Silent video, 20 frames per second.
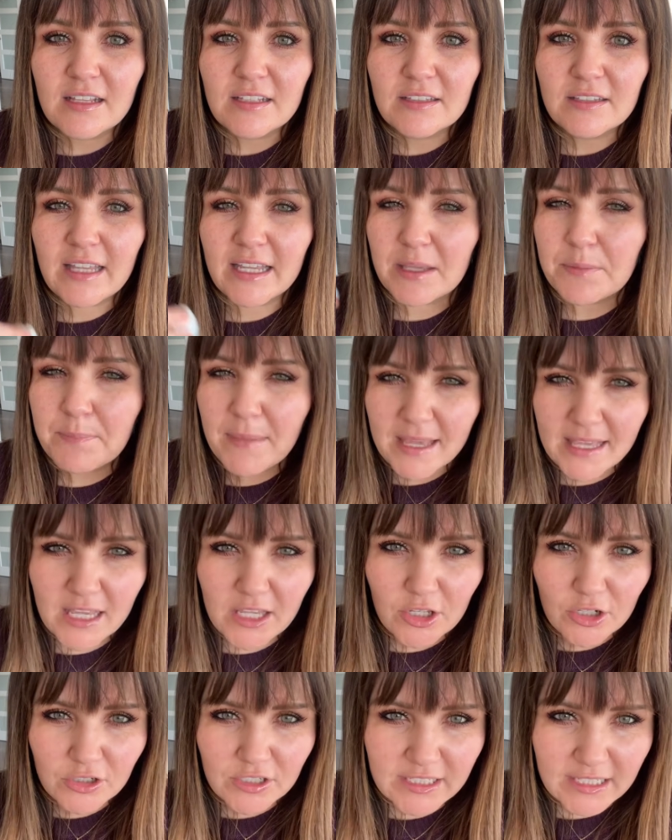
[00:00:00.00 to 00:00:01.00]
like making
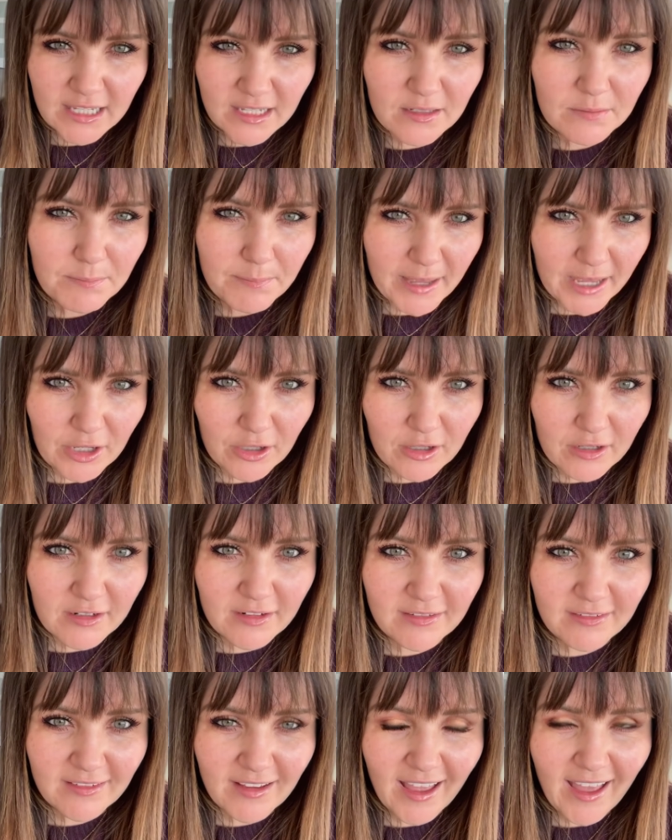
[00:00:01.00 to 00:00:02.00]
your skin
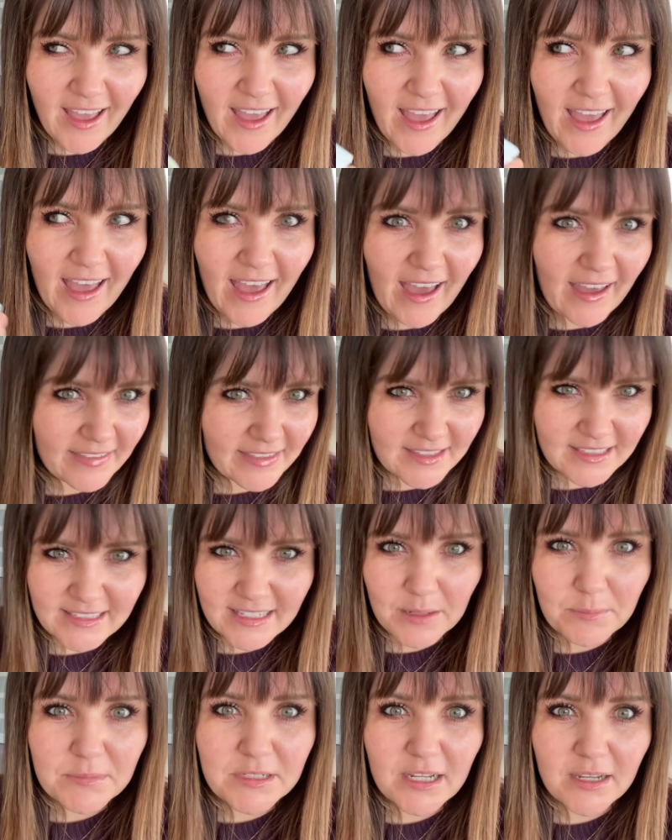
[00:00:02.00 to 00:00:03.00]
better at the
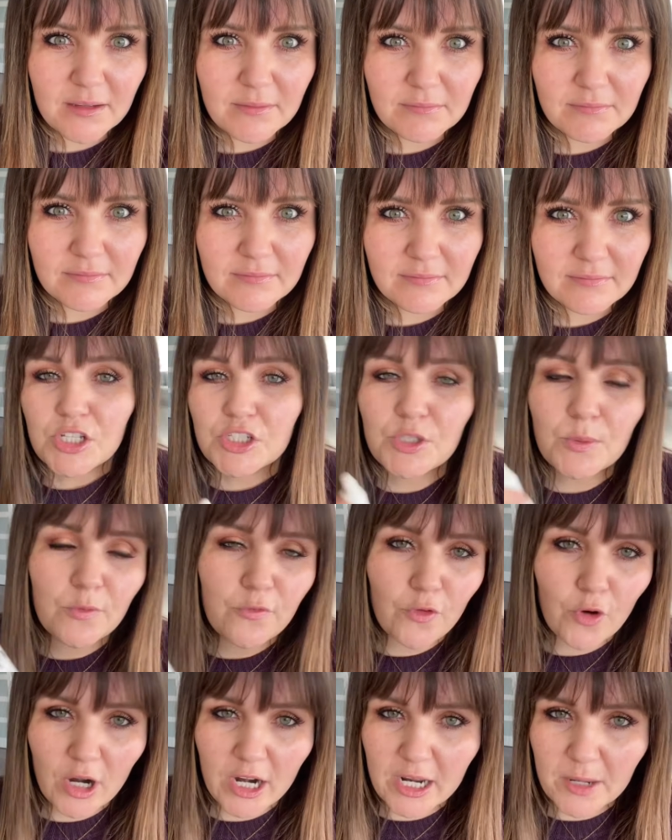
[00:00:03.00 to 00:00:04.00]
same time. So
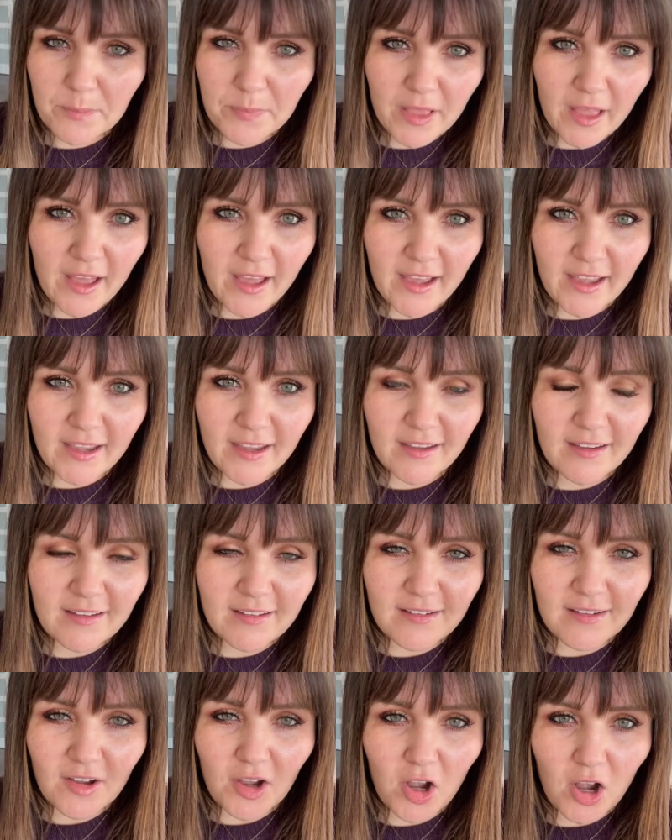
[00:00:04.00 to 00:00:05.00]
before I apply
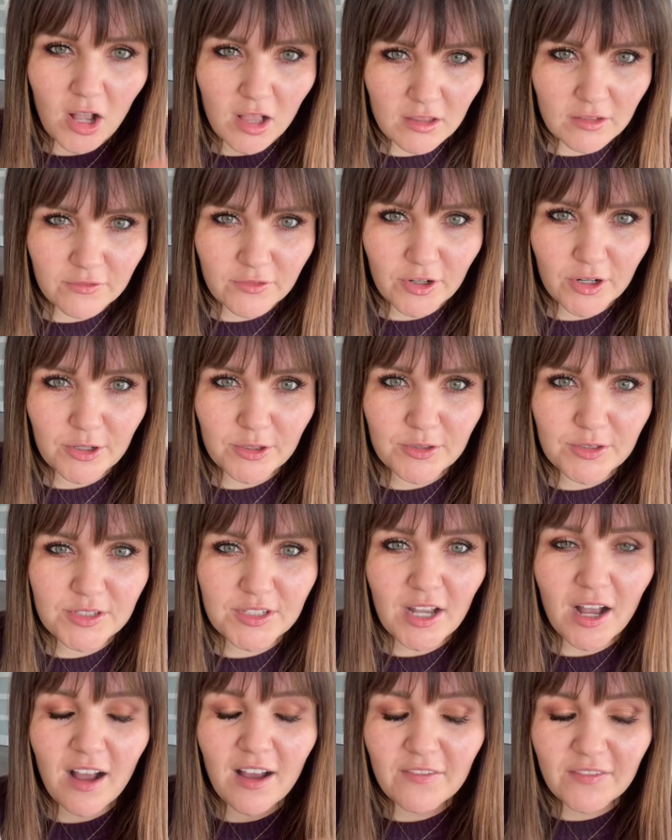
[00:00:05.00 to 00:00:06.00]
Olive Rose,
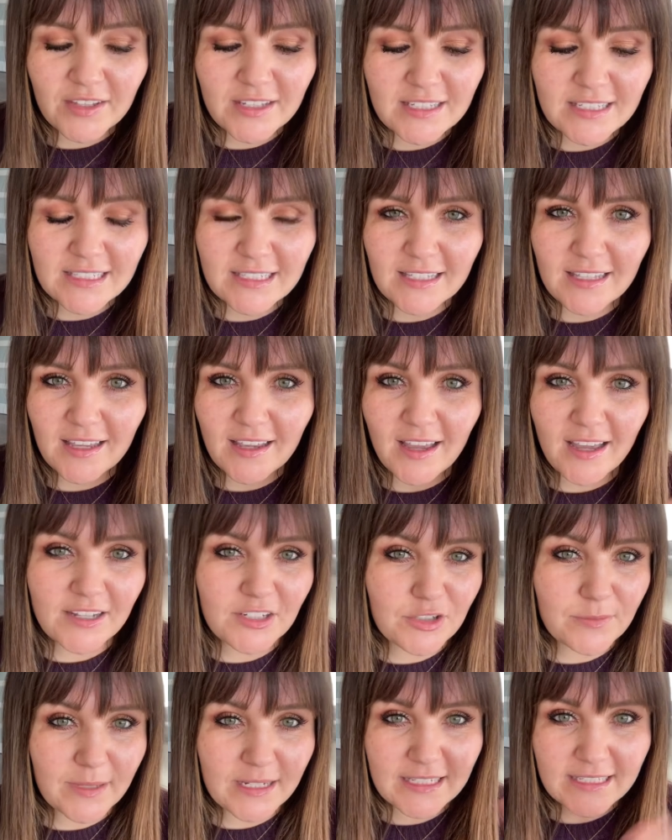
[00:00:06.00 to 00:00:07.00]
obviously I
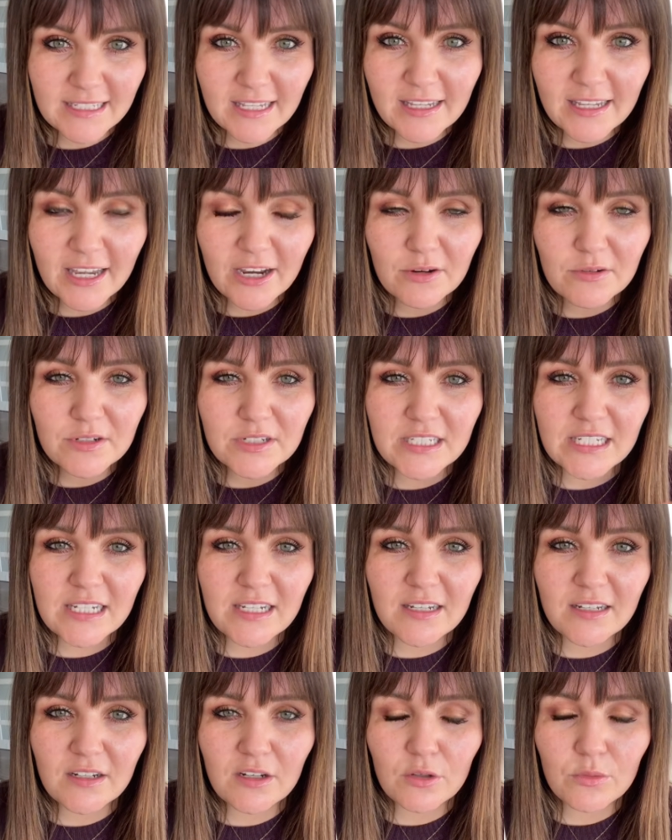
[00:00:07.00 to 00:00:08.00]
do my skincare
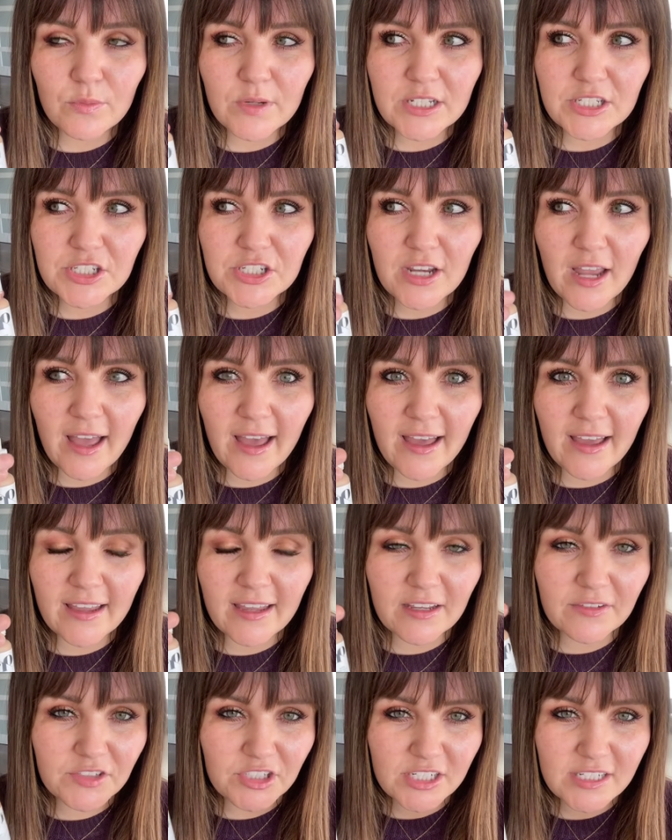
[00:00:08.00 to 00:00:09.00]
routine, which I
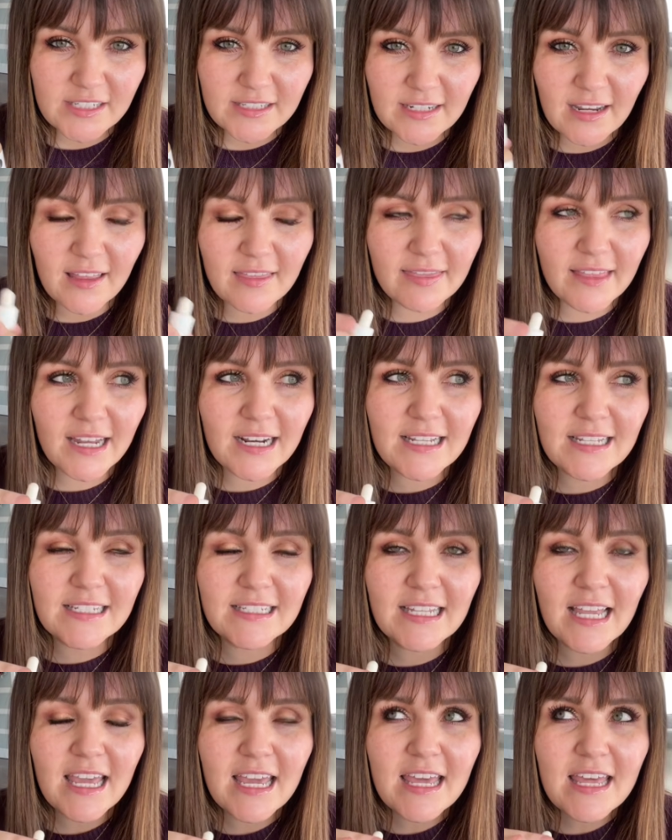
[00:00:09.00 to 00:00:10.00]
have just done. That
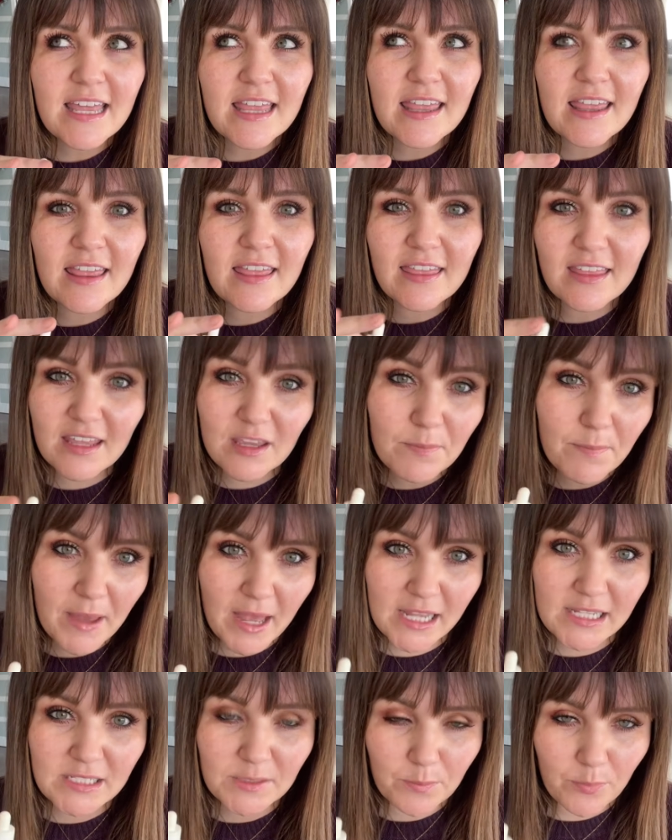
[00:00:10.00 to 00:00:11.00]
is the
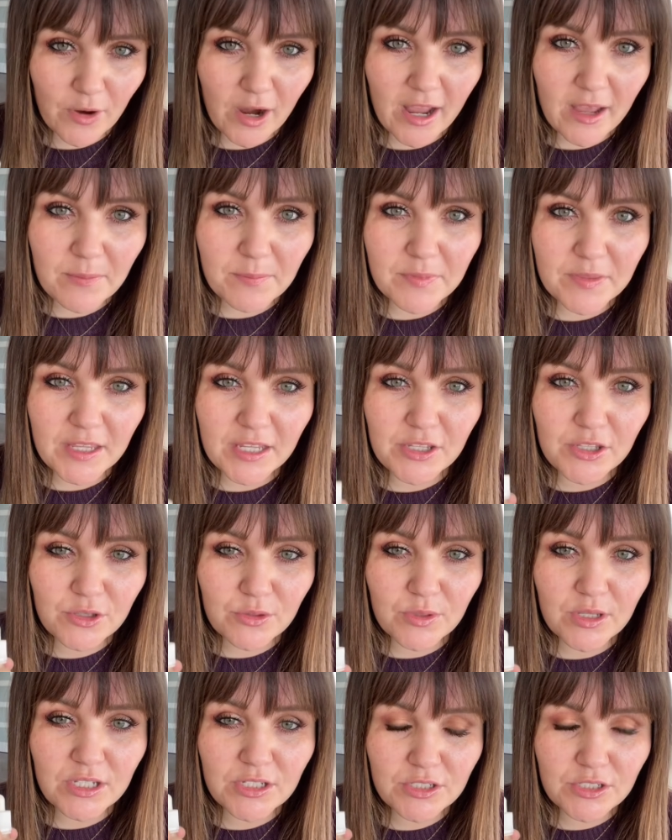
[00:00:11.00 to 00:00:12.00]
best prep that you
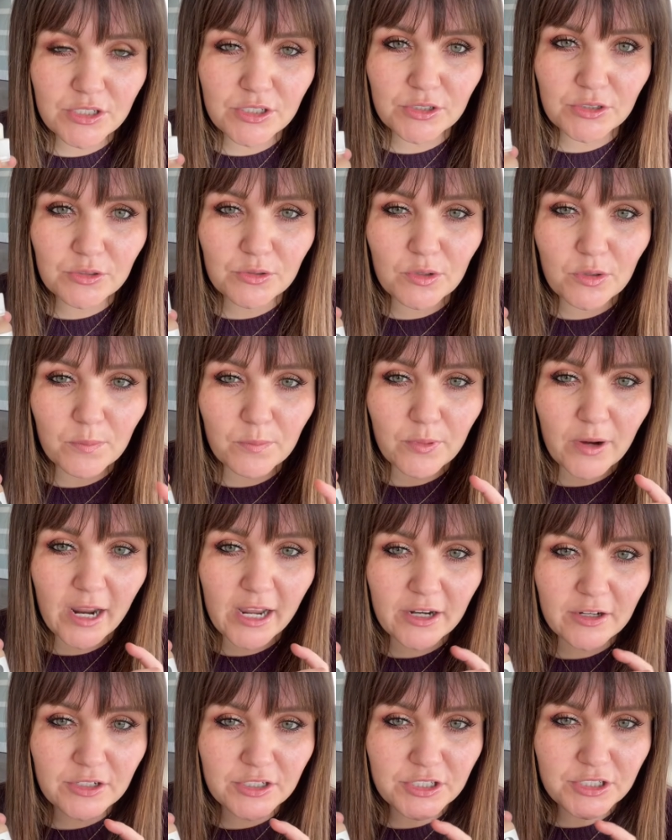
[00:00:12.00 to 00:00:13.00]
can do
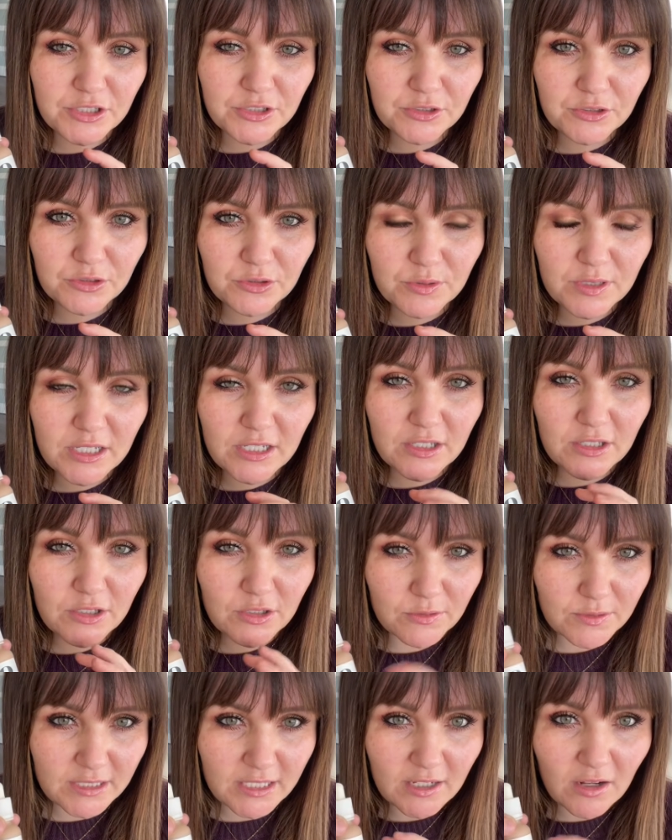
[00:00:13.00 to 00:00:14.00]
prior to
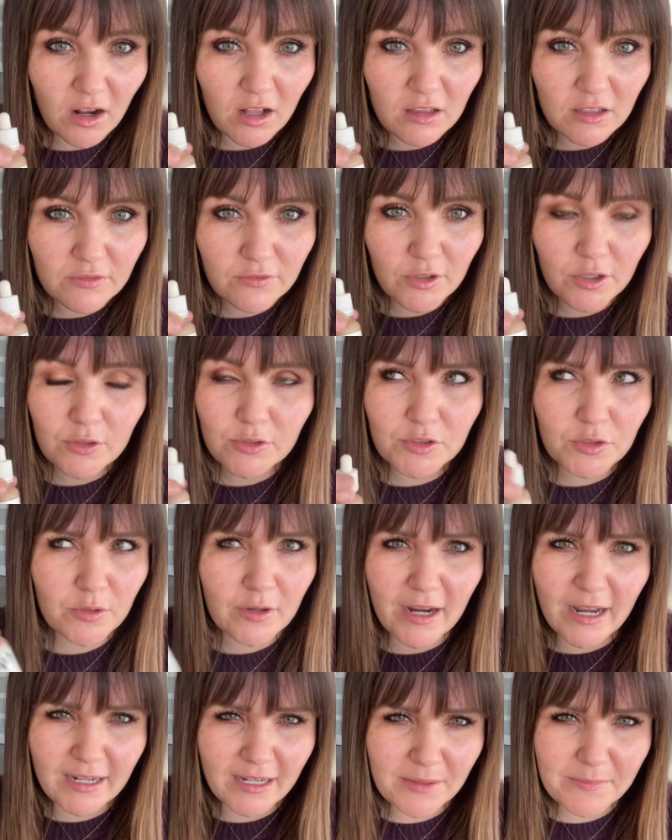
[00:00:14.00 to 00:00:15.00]
using Olive Rose
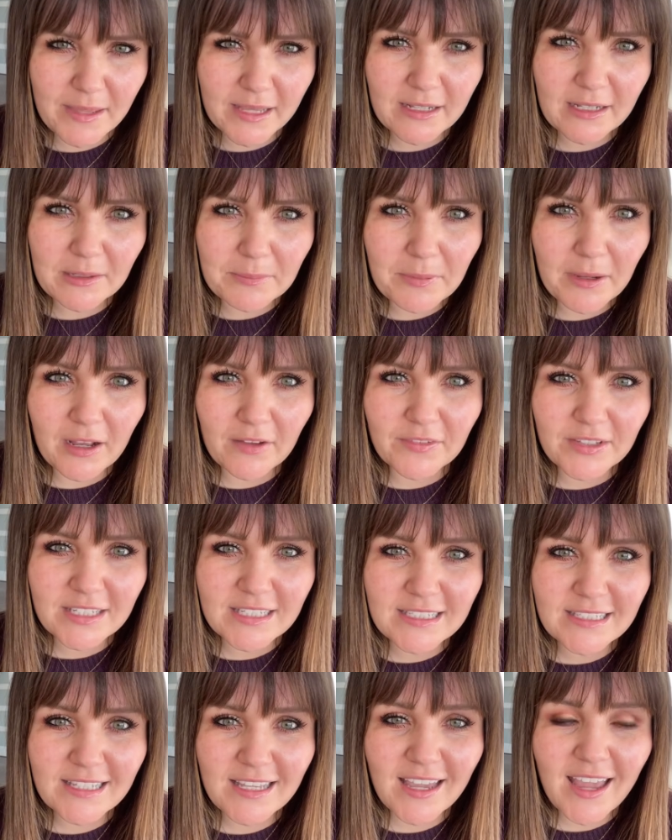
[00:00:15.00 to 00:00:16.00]
or any makeup,
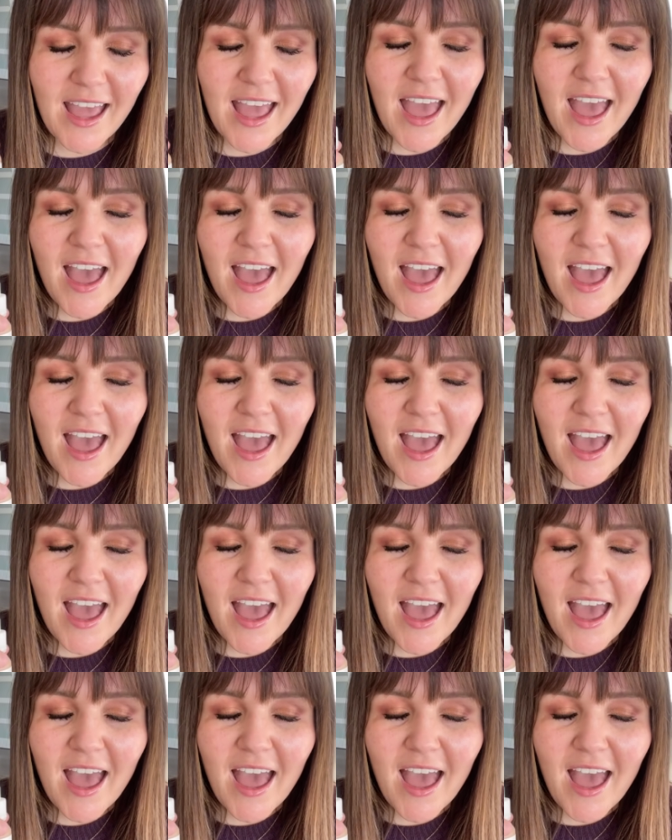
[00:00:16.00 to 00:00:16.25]
obviously.